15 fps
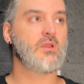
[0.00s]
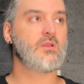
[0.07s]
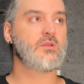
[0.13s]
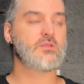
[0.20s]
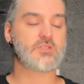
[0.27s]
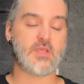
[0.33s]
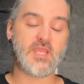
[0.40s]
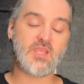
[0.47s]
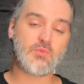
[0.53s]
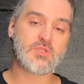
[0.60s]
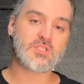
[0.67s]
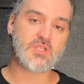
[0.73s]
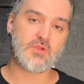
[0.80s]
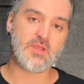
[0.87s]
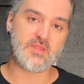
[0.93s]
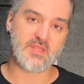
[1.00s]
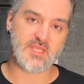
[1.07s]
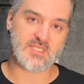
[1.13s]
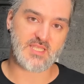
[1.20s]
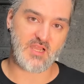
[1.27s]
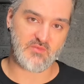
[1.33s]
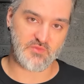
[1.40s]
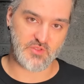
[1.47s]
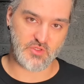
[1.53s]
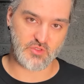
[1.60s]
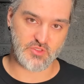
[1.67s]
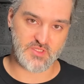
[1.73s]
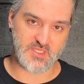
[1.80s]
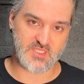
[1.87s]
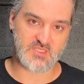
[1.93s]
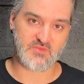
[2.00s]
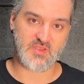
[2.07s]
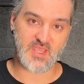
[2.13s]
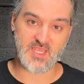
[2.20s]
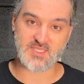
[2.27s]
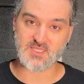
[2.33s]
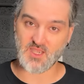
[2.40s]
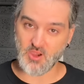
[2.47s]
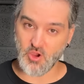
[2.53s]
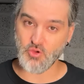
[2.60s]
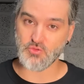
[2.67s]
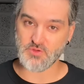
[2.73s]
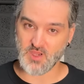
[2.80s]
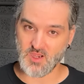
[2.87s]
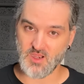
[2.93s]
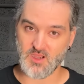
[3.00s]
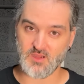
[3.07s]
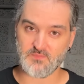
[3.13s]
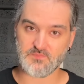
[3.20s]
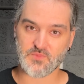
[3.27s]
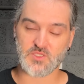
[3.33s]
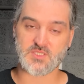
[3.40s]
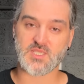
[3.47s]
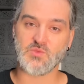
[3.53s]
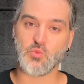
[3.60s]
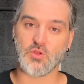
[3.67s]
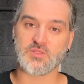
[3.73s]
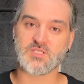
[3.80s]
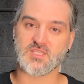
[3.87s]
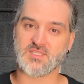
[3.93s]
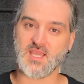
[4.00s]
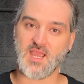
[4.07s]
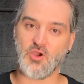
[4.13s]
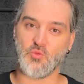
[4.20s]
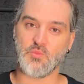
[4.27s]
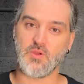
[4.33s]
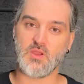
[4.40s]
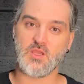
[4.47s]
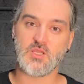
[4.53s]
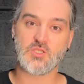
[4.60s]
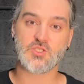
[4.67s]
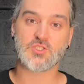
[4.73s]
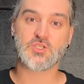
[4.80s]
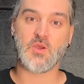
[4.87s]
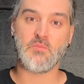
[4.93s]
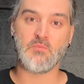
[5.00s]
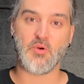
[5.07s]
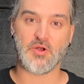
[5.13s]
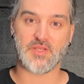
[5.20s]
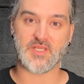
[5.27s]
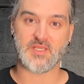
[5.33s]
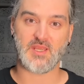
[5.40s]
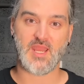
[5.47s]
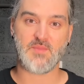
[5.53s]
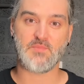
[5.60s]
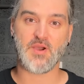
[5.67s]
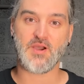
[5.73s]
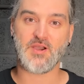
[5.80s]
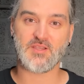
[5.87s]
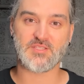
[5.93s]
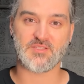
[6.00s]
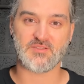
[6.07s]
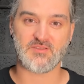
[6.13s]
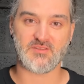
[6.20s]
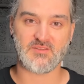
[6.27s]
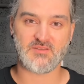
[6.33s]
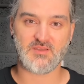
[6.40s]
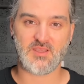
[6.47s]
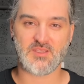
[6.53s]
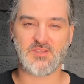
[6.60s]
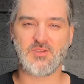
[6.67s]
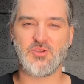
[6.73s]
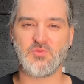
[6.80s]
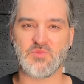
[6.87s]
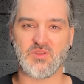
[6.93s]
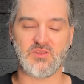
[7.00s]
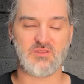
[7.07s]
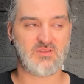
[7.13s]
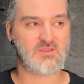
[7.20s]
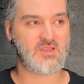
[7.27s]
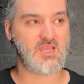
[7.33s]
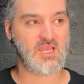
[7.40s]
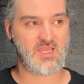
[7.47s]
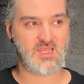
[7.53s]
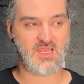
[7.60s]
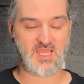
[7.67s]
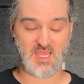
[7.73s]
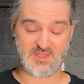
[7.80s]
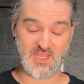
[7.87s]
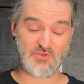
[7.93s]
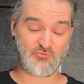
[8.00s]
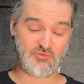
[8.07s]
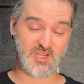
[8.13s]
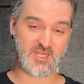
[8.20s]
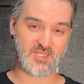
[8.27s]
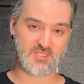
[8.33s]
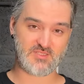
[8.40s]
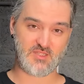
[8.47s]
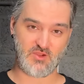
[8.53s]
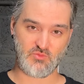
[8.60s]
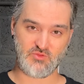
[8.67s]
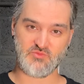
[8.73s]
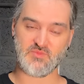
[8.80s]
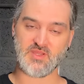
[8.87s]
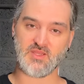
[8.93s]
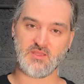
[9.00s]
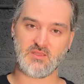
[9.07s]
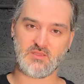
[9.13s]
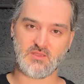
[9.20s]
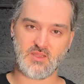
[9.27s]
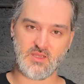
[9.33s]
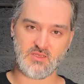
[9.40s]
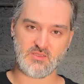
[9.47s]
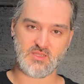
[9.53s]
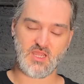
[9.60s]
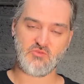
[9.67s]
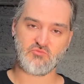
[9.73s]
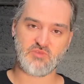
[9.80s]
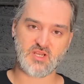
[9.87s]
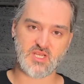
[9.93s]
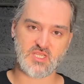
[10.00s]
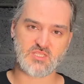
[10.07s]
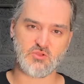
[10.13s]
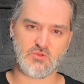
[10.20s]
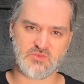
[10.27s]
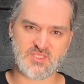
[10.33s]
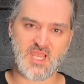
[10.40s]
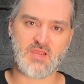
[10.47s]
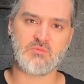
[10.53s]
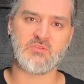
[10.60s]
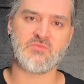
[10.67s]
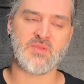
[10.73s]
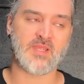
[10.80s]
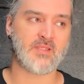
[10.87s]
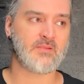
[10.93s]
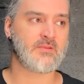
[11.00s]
So he was doing this out of the goodness of his own heart because he wanted to help somebody, a person, a human. And that really stuck with me. That really sort of stayed with me.